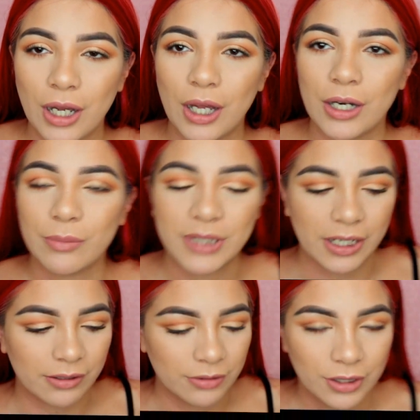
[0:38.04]
an
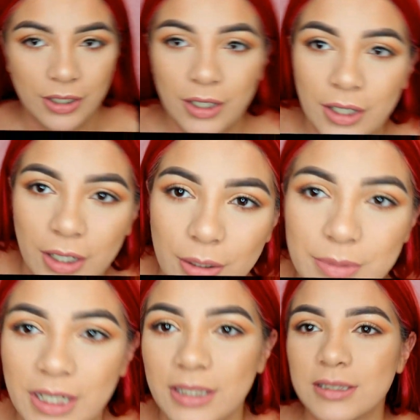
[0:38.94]
updates,
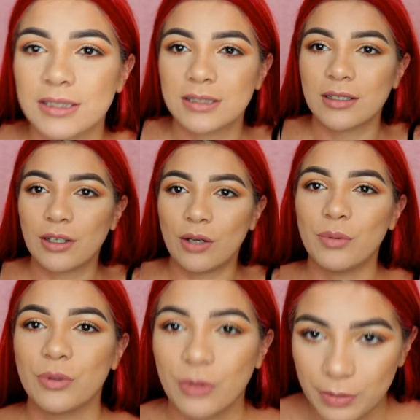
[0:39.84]
a
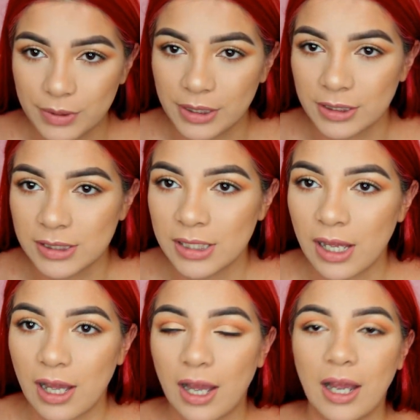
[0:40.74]
couple new updates.
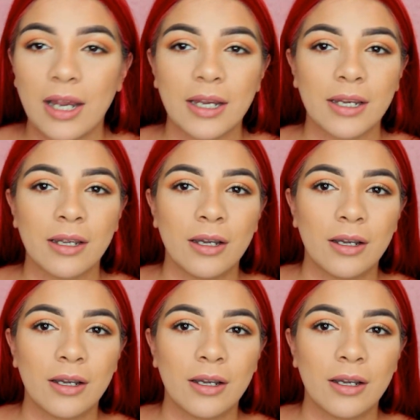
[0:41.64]
I